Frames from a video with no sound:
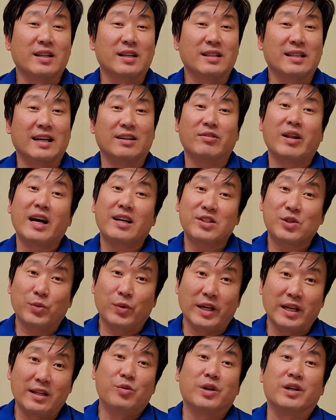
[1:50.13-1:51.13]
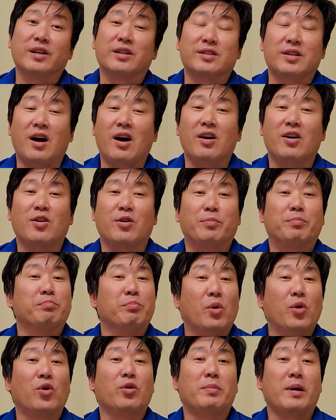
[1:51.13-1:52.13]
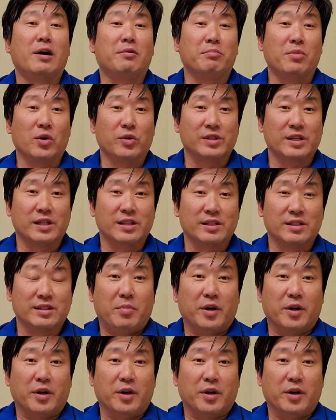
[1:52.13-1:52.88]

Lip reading: Now next week, we're going to talk more about Moses.